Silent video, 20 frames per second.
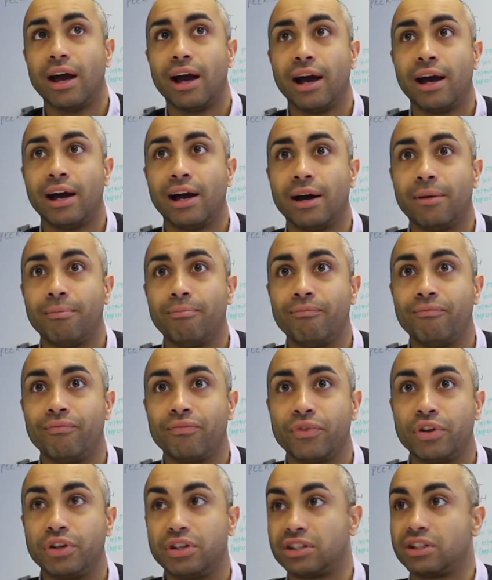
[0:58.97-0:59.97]

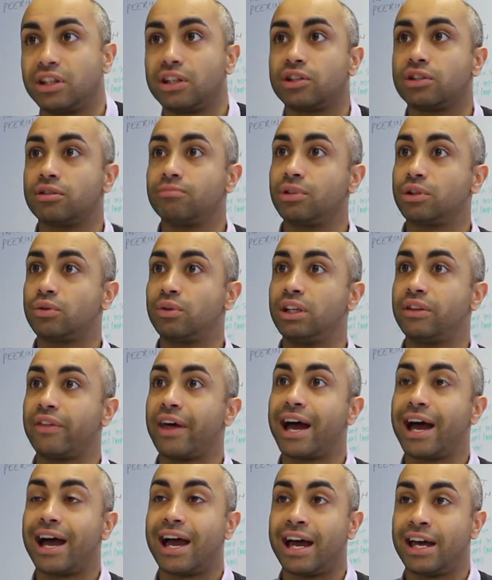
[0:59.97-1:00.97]
The distinction between
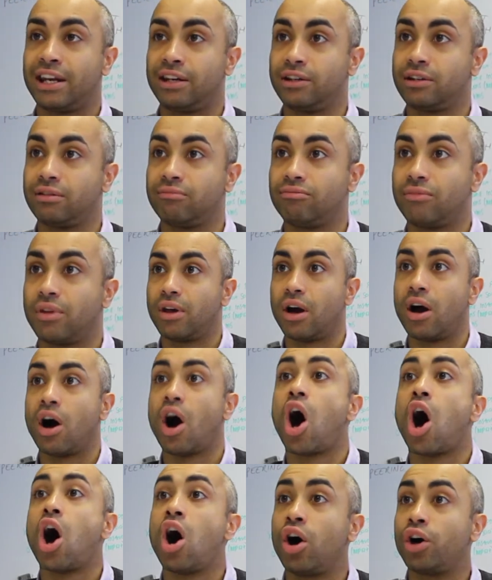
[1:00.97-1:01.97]
that and a
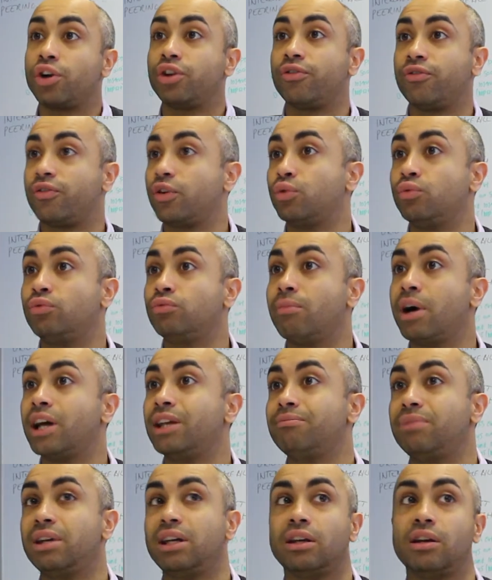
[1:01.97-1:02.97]
hard phone
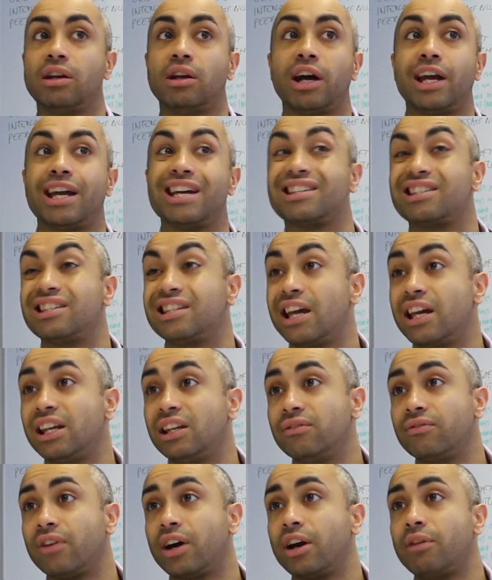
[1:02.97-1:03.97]
might be in an ISDN
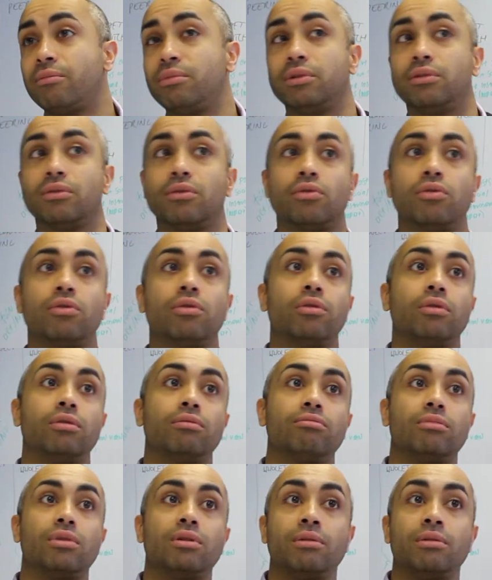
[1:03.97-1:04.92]
environment or